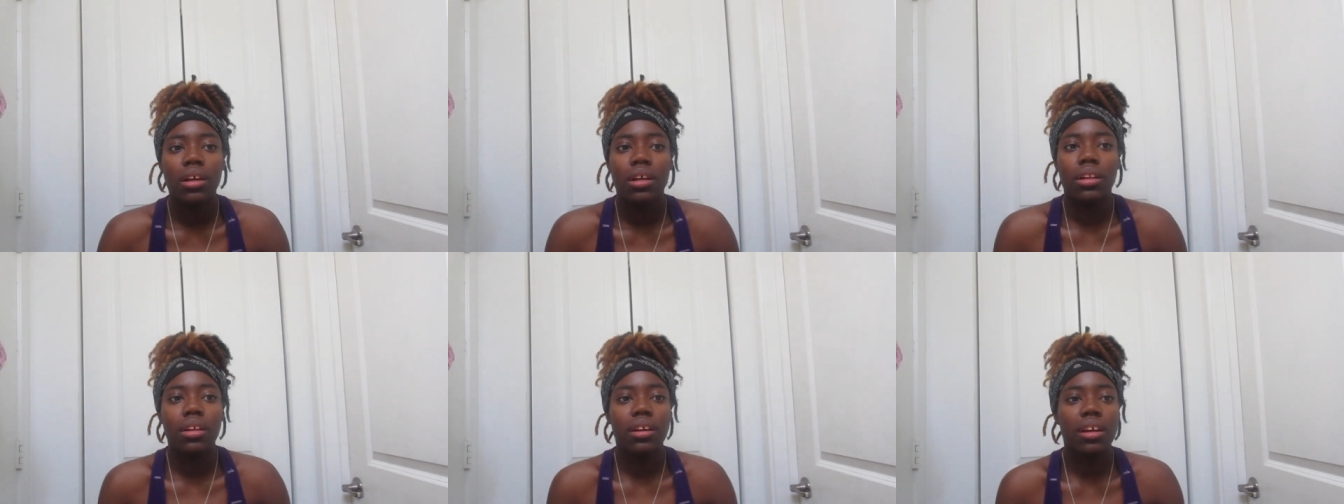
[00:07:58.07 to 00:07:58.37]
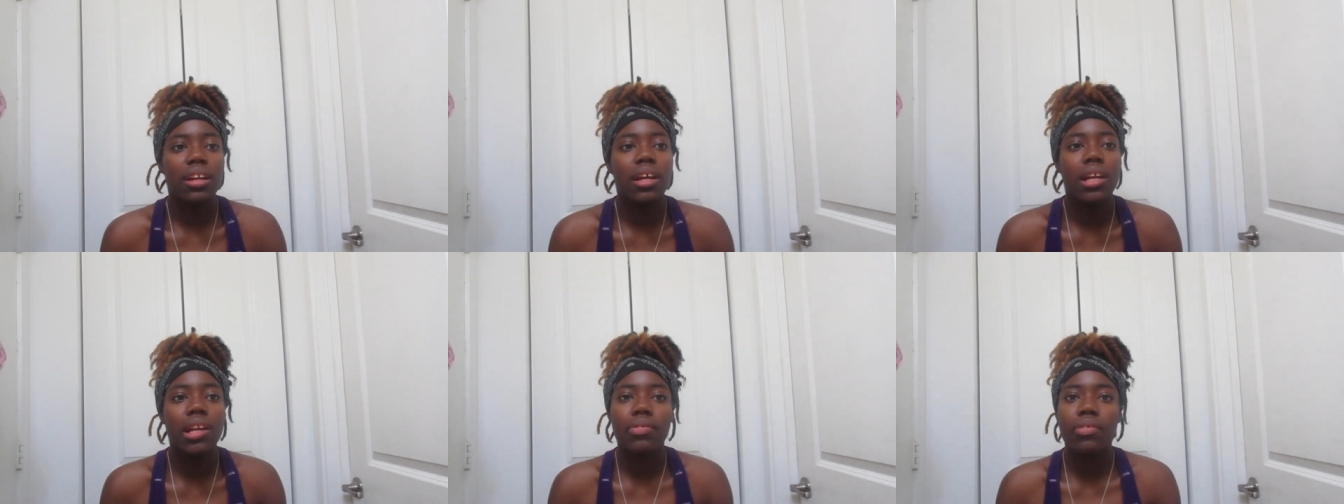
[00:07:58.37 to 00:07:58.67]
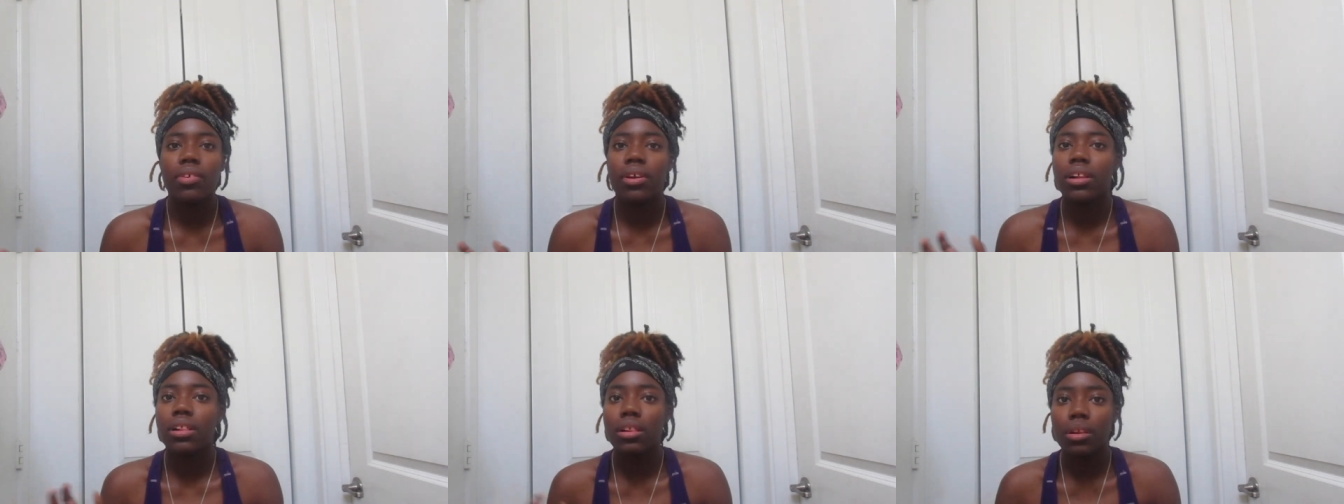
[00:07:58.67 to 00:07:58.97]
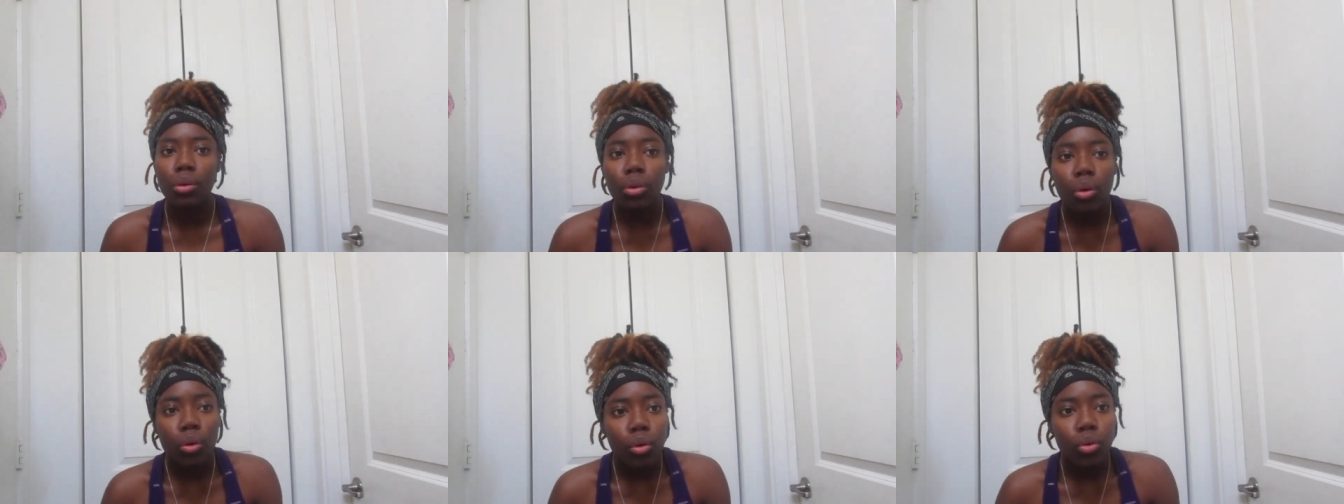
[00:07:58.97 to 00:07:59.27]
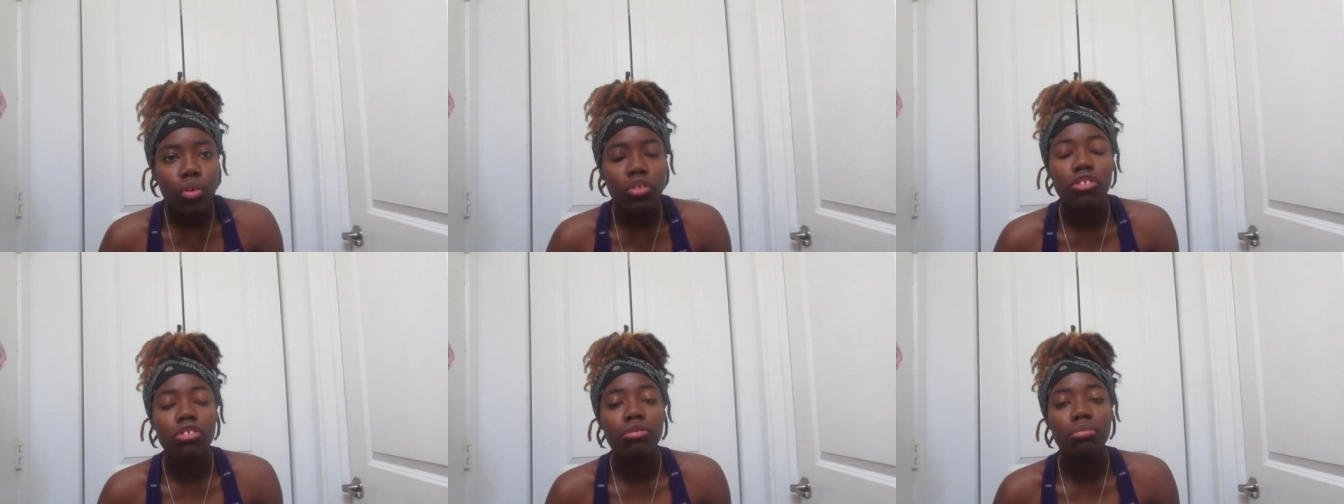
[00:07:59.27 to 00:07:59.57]
looking at different
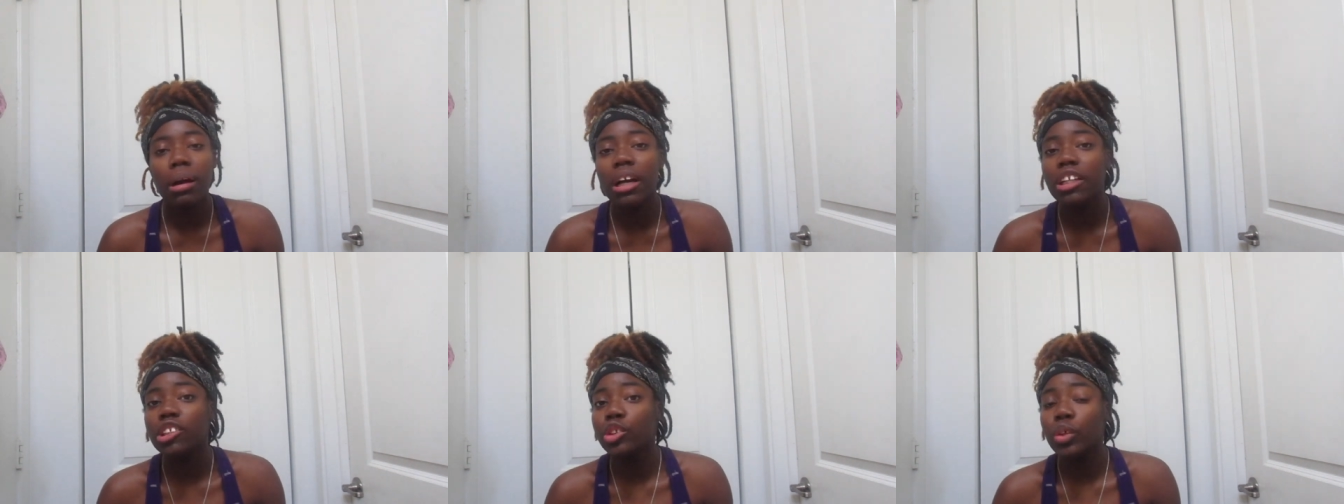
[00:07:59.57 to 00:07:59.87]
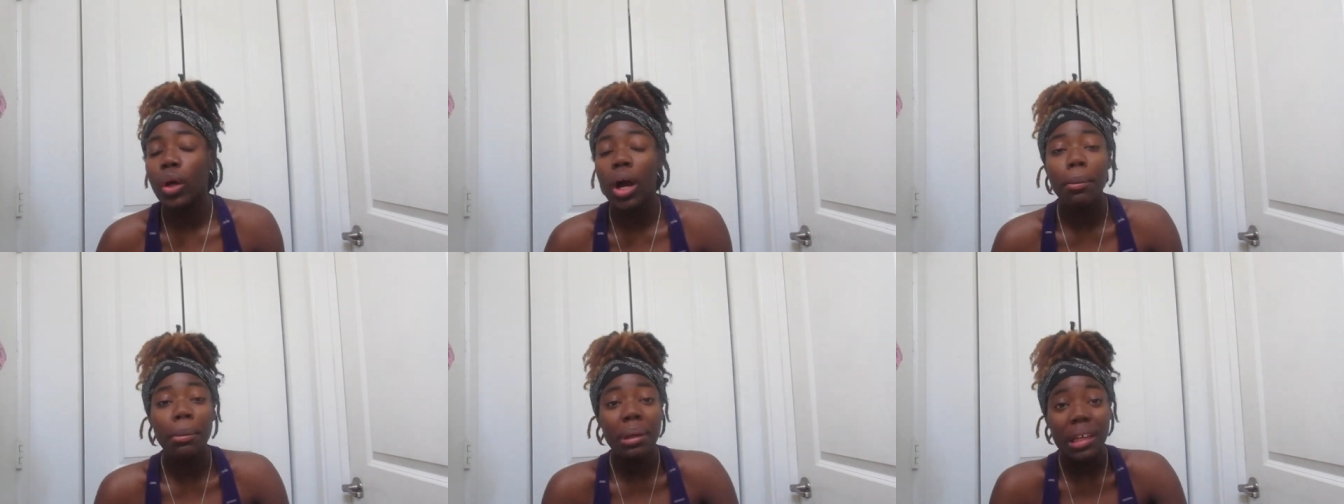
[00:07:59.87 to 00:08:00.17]
clothes. Mind you, I'm